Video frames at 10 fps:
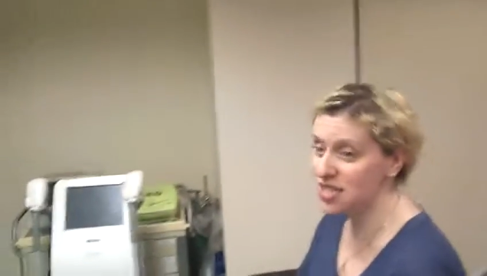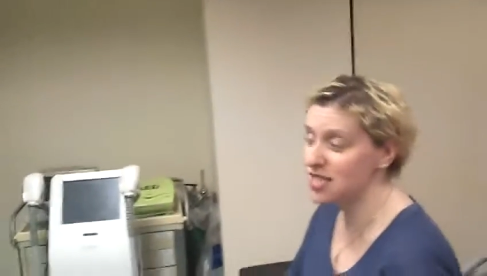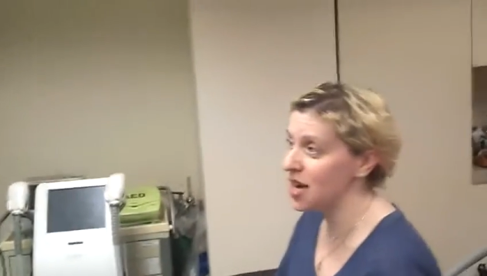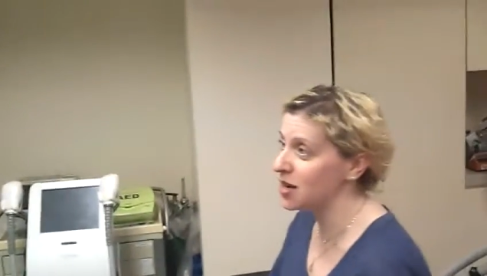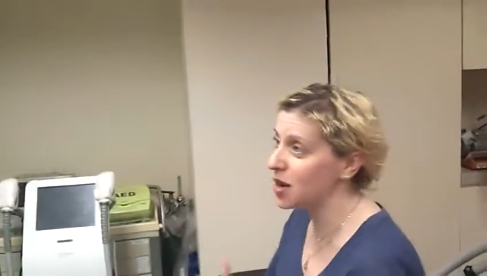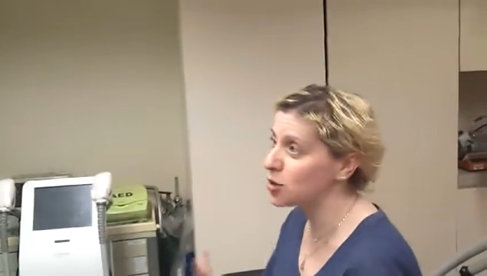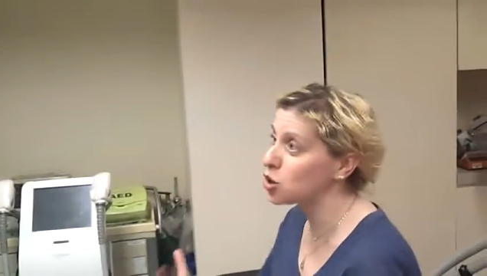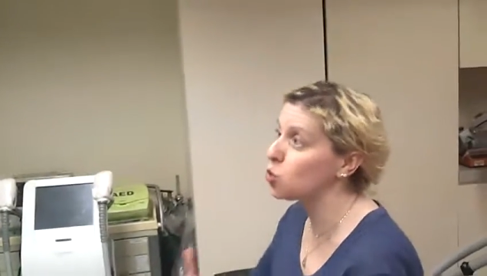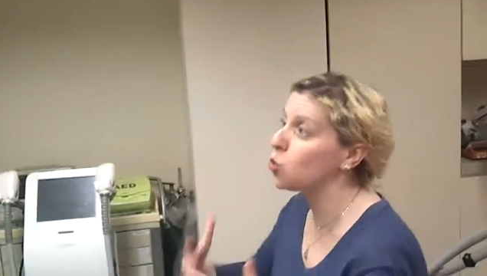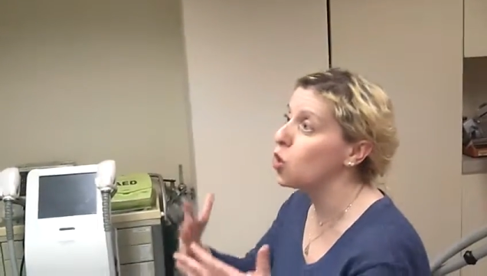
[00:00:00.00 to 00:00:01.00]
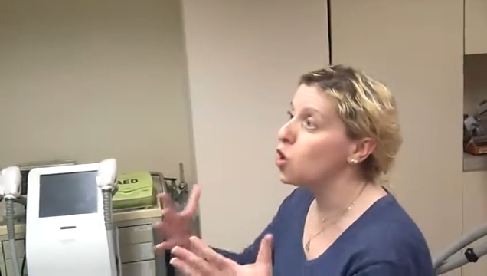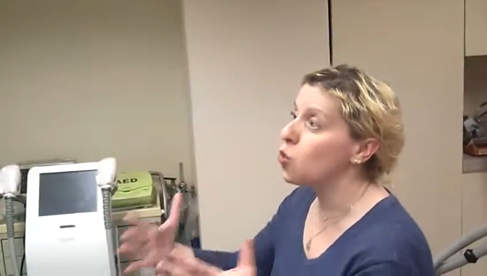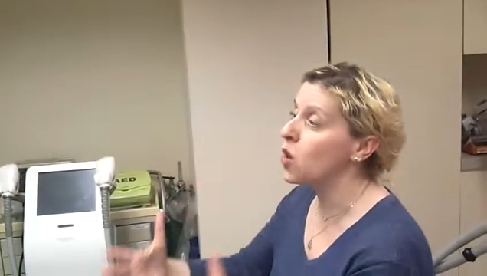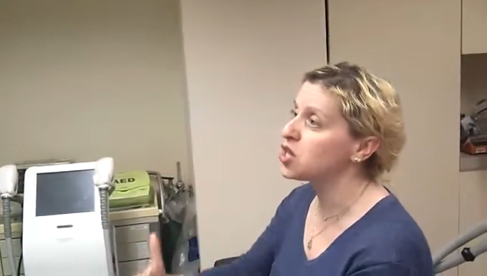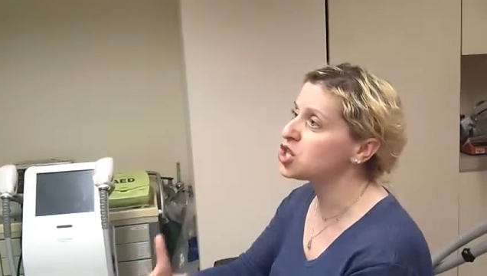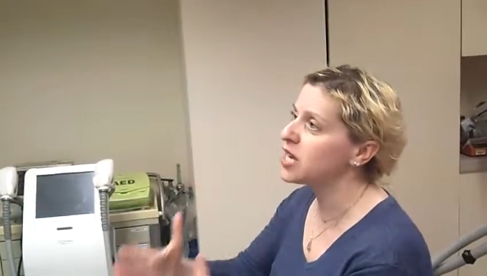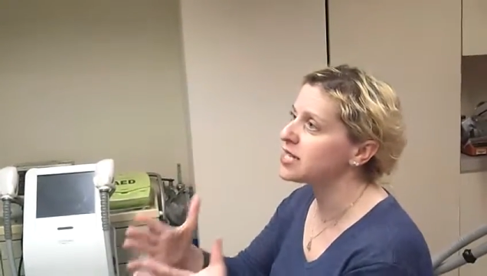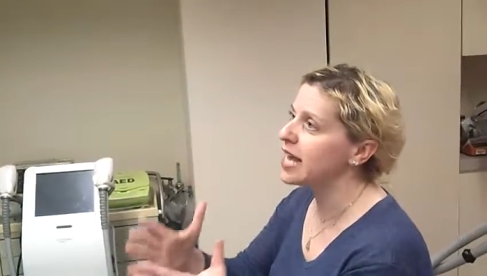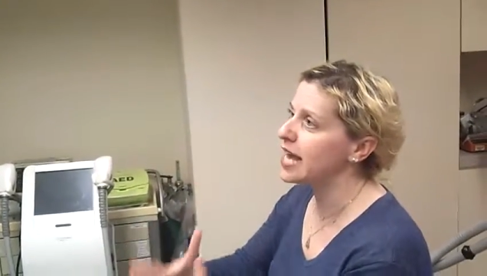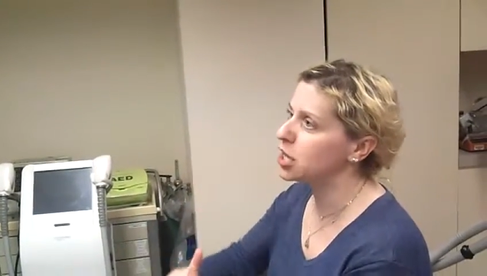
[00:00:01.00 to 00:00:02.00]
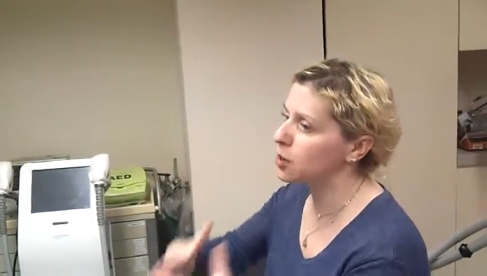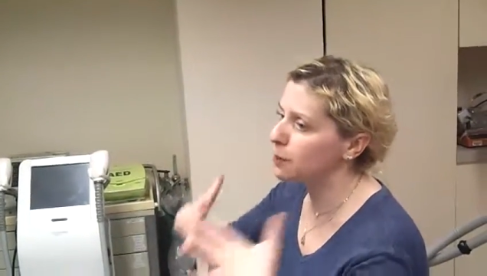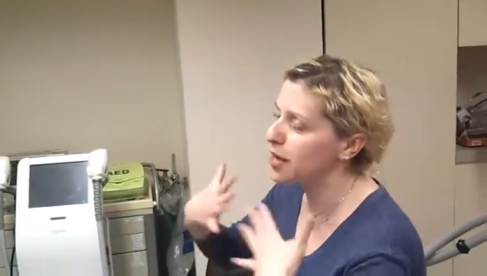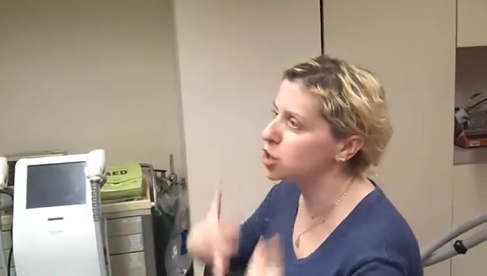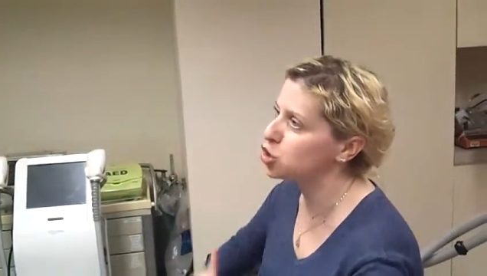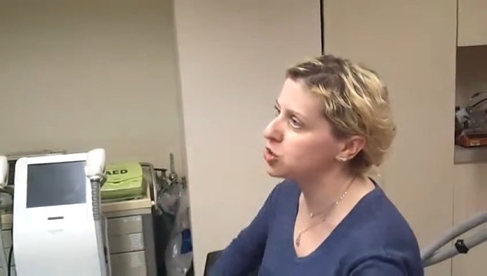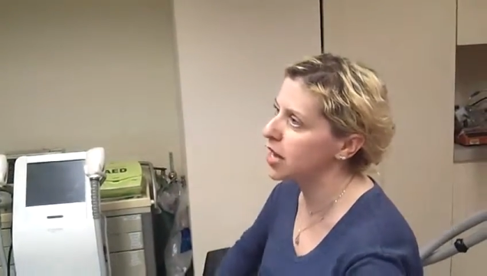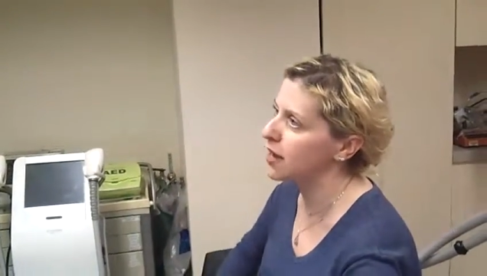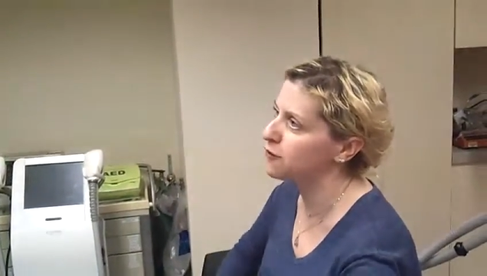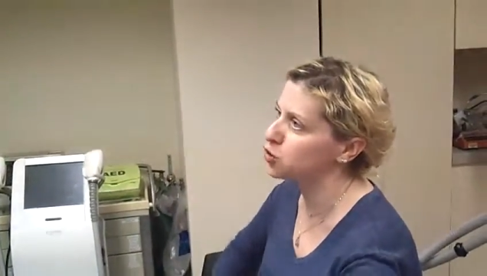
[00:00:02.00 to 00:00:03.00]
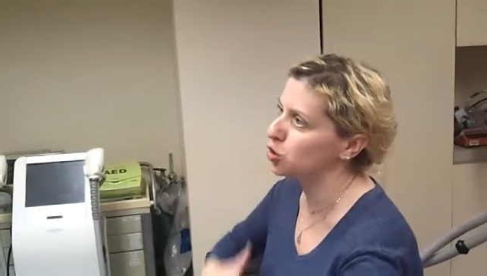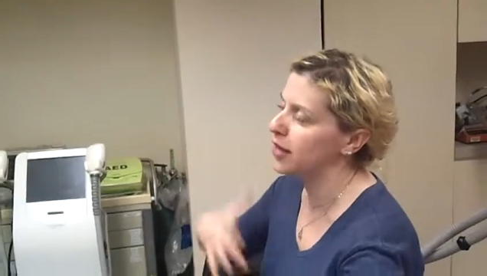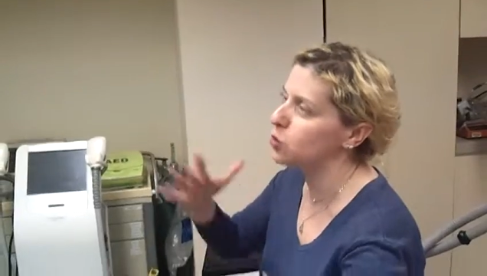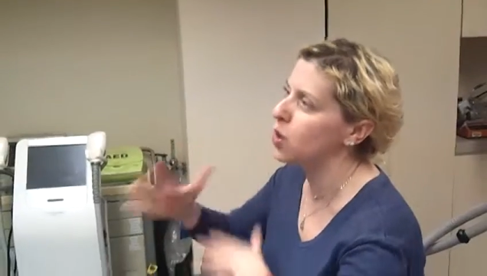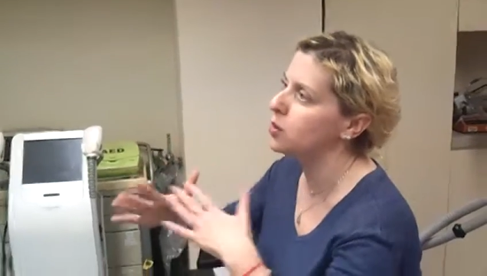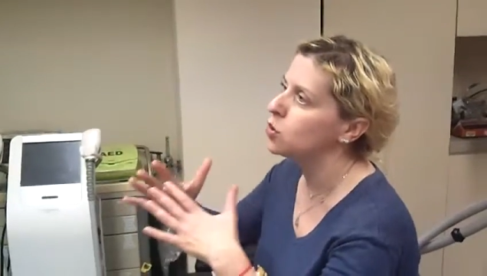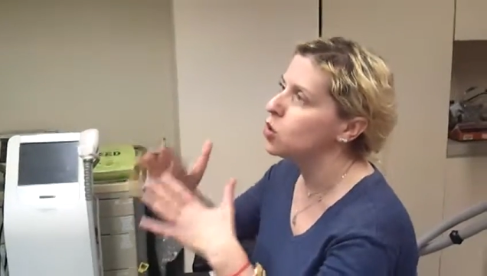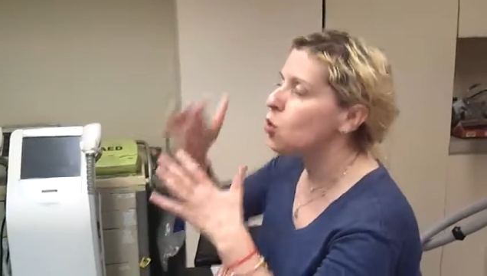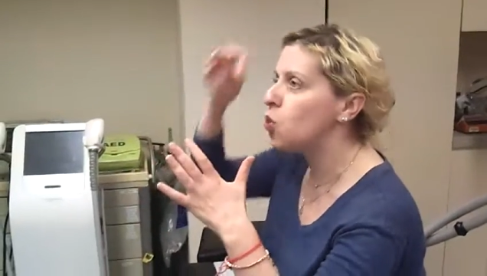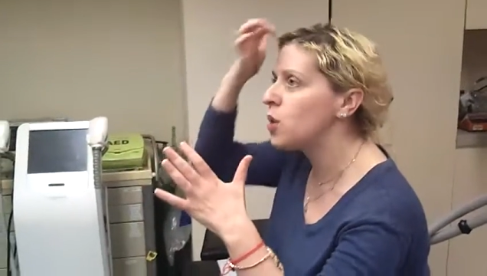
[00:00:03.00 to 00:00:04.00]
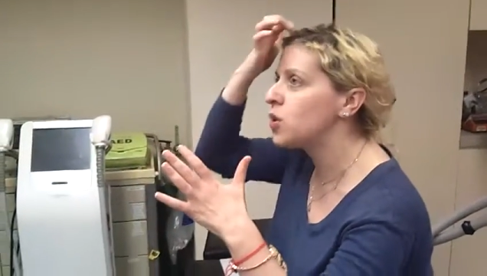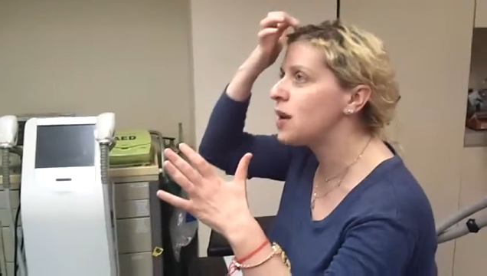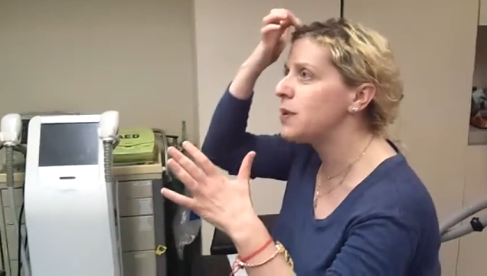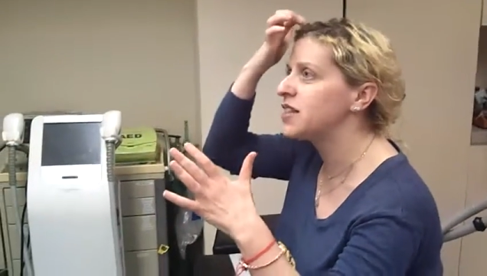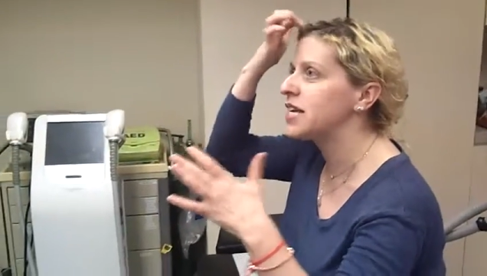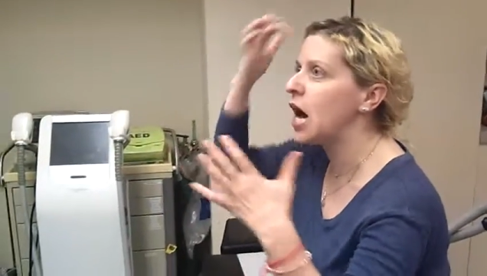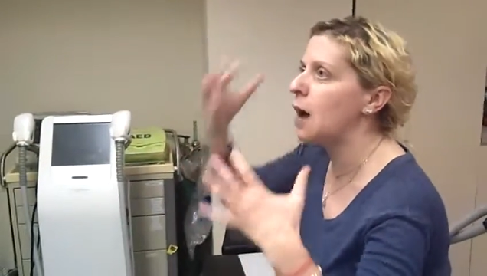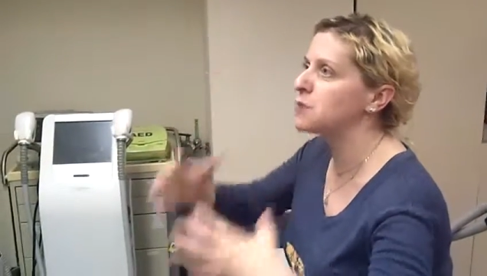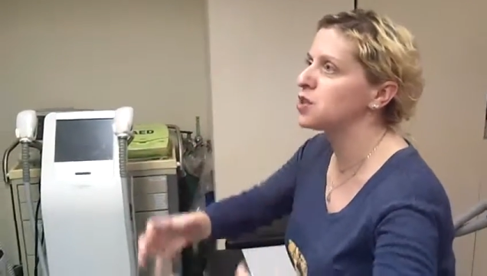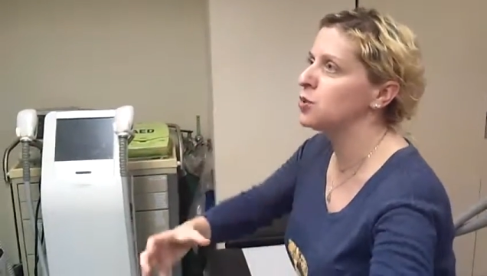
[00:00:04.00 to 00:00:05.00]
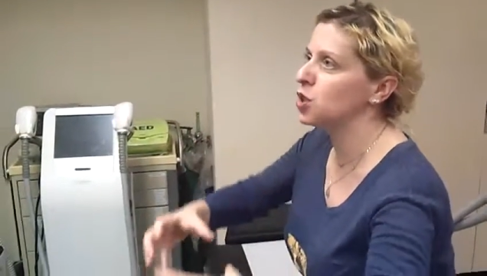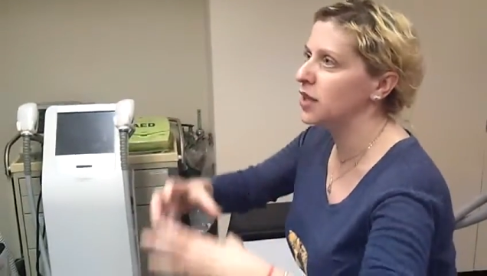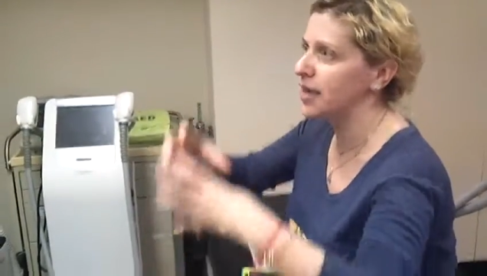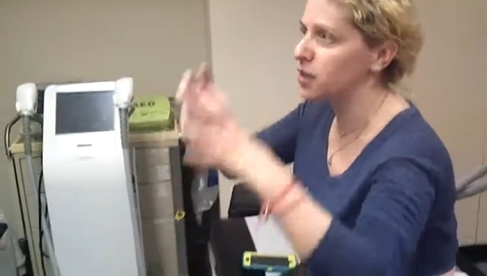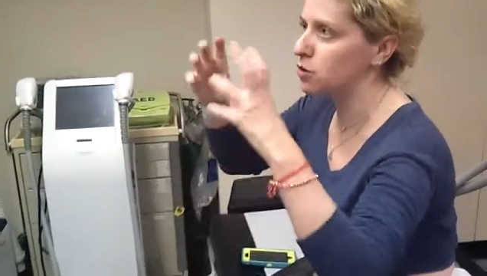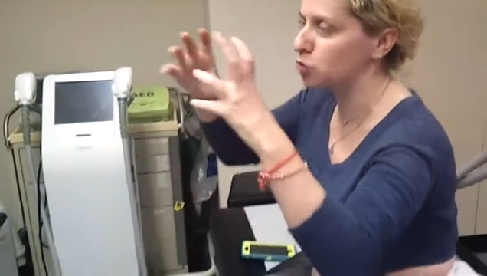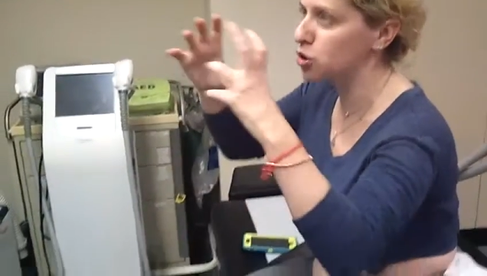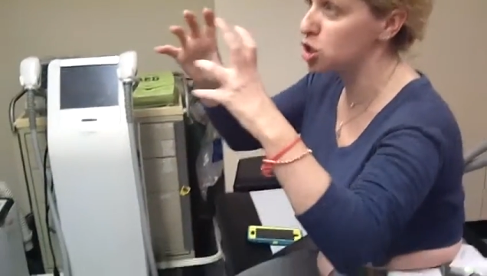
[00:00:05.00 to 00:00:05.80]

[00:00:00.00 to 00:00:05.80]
it's done. So, when should I take the pictures after? Like when would I be the optimal, like the